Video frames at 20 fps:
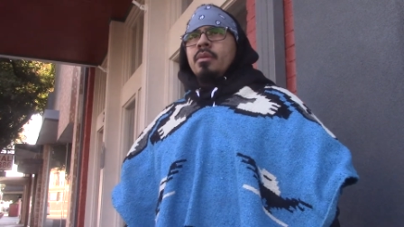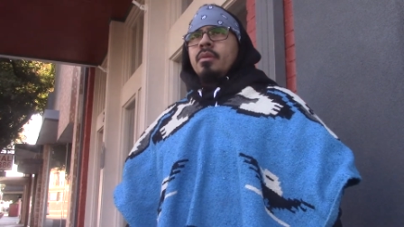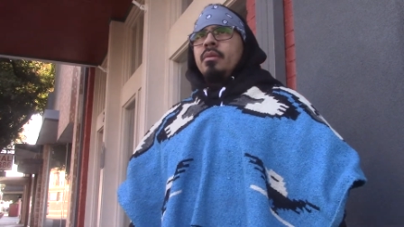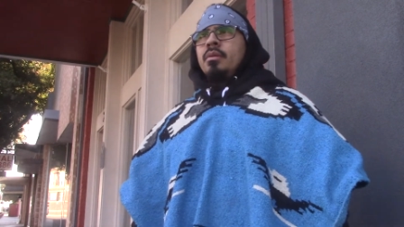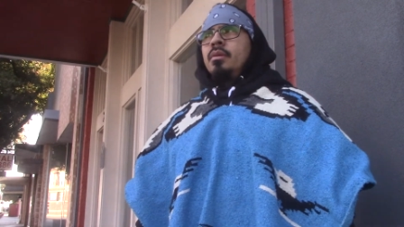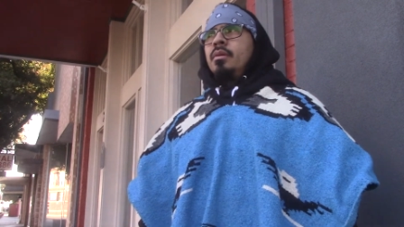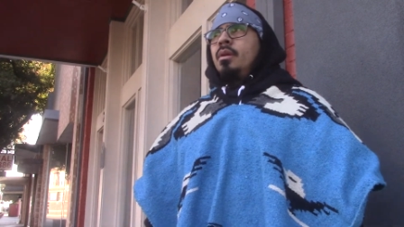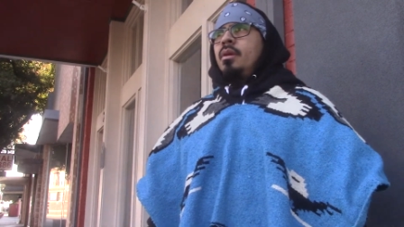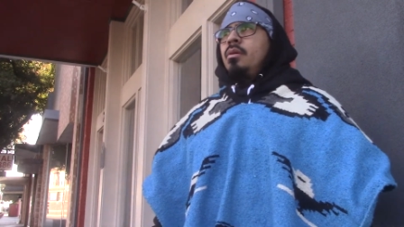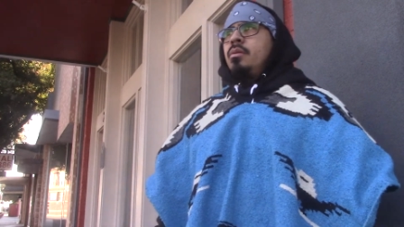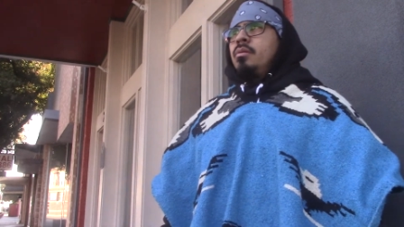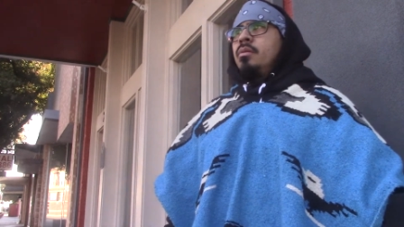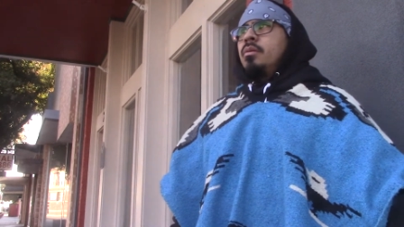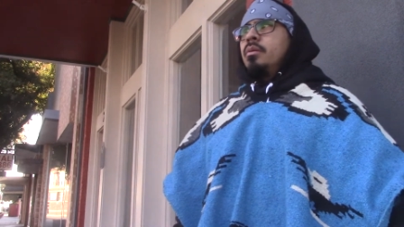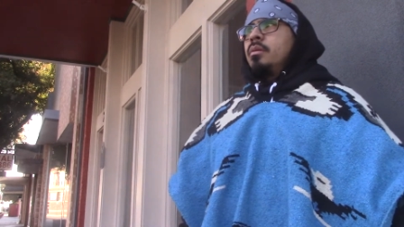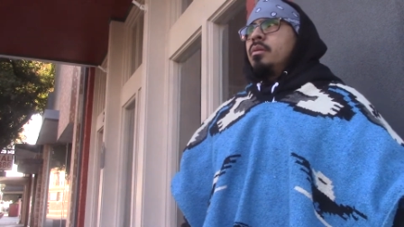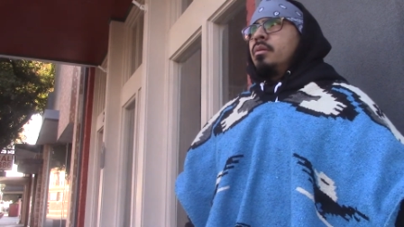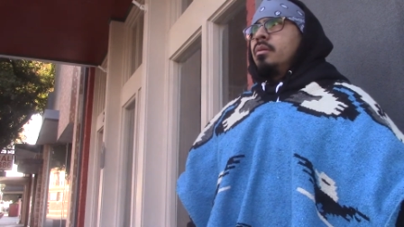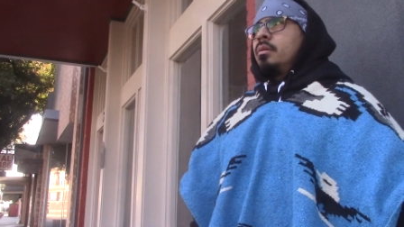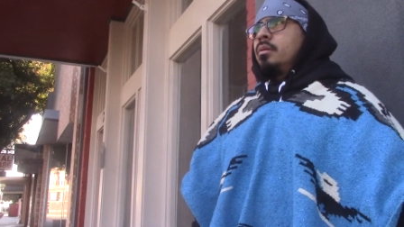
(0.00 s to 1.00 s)
You
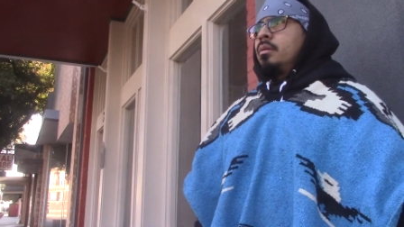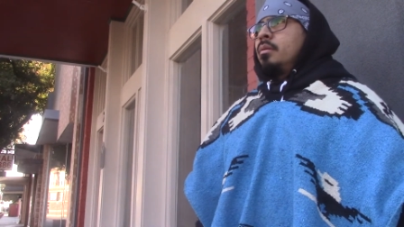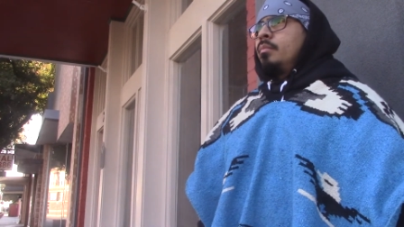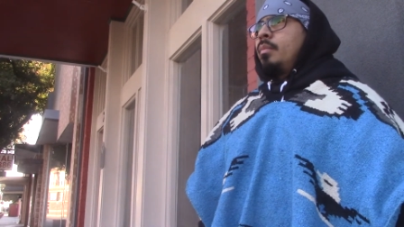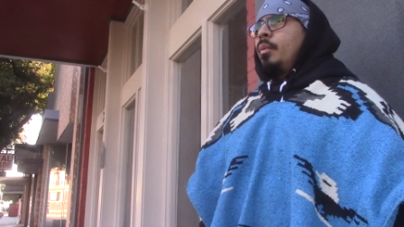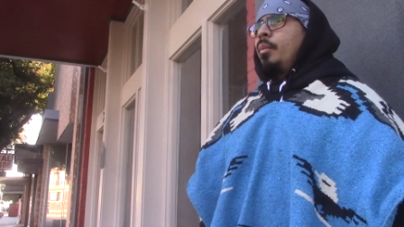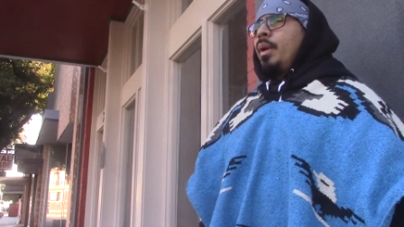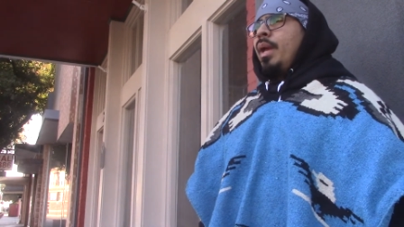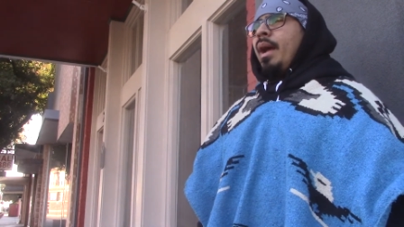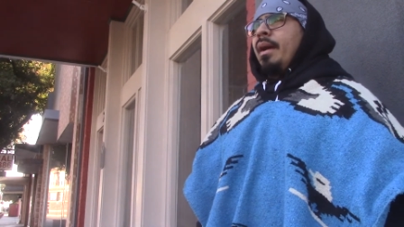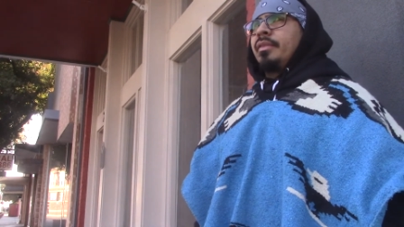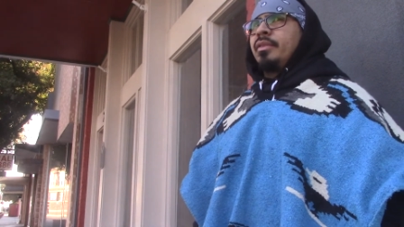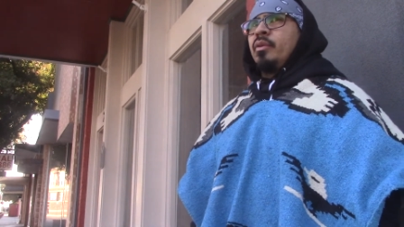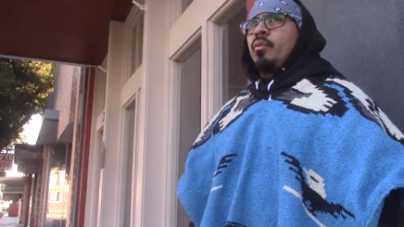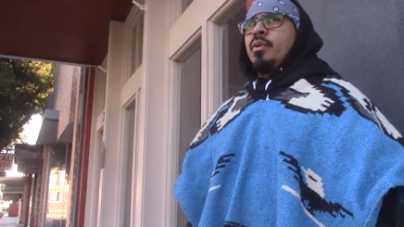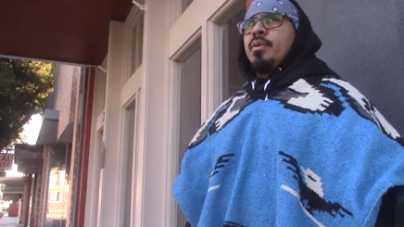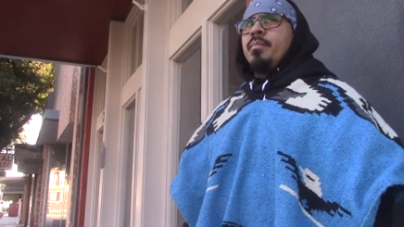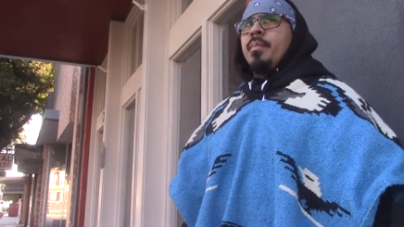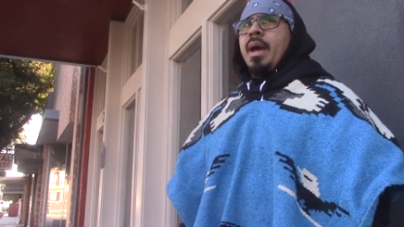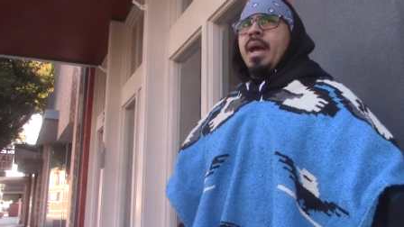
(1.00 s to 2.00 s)
know? But we have to
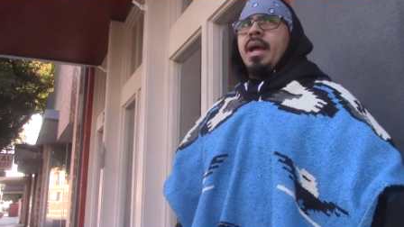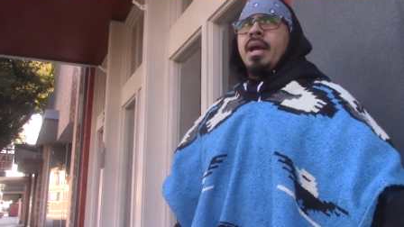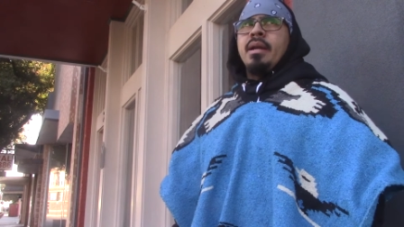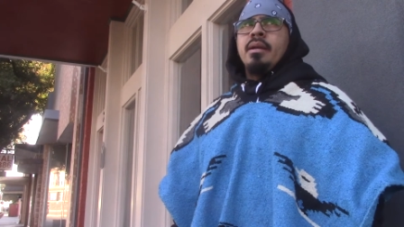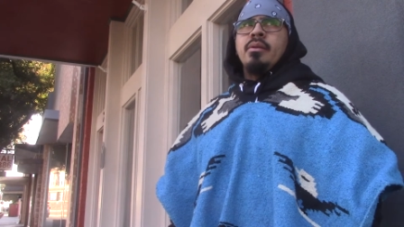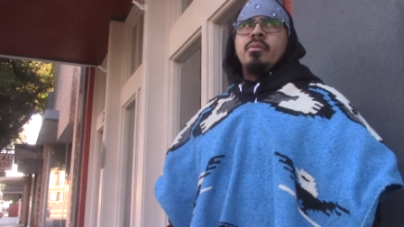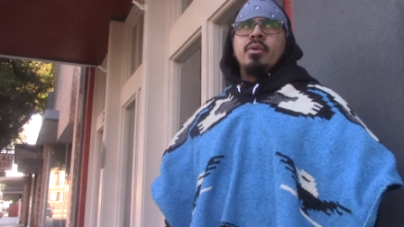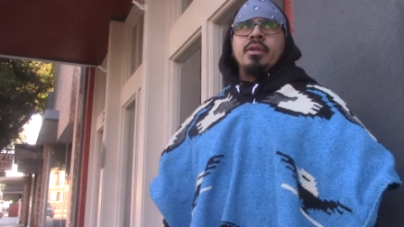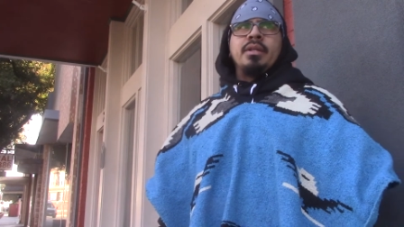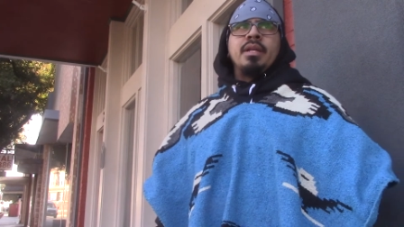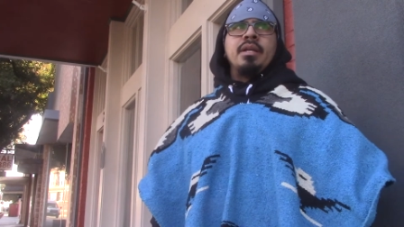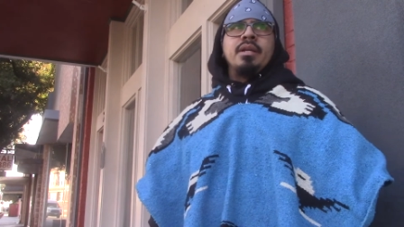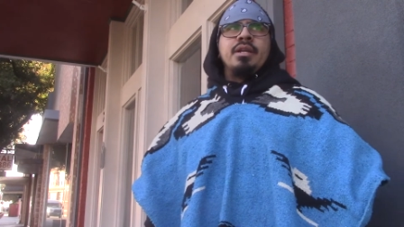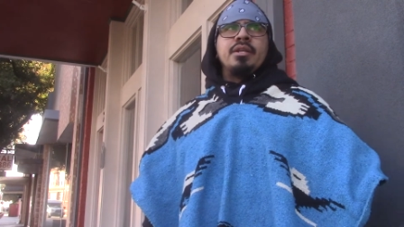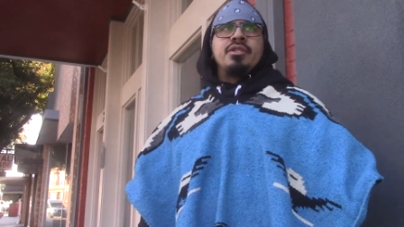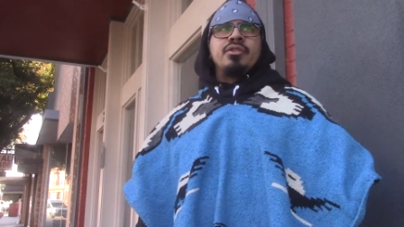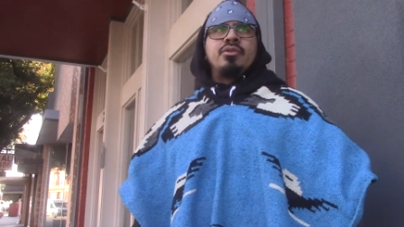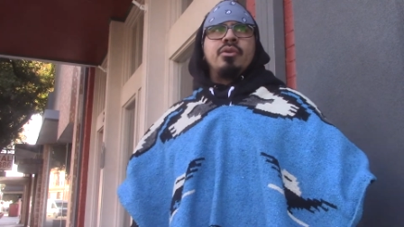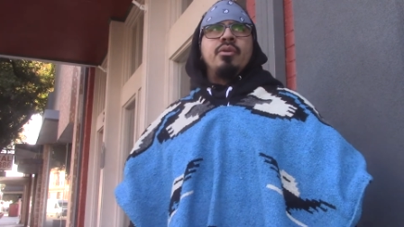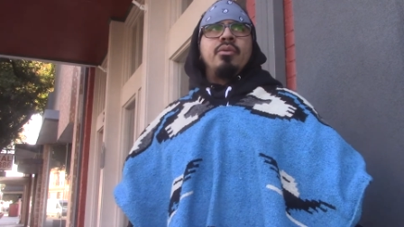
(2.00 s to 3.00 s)
remain within
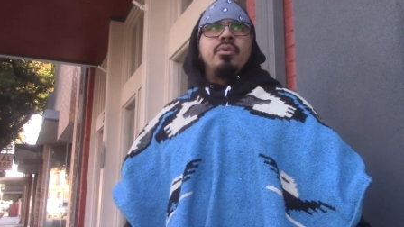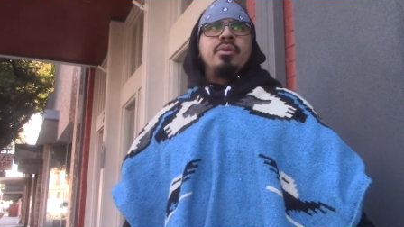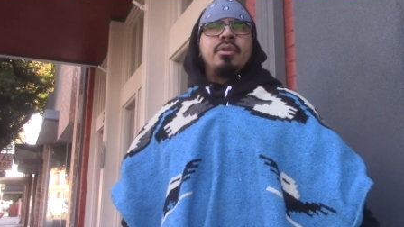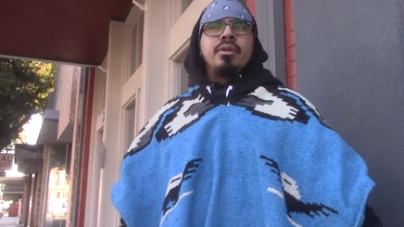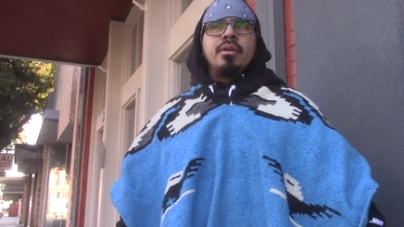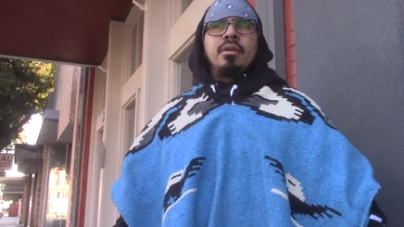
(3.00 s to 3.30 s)
this truth.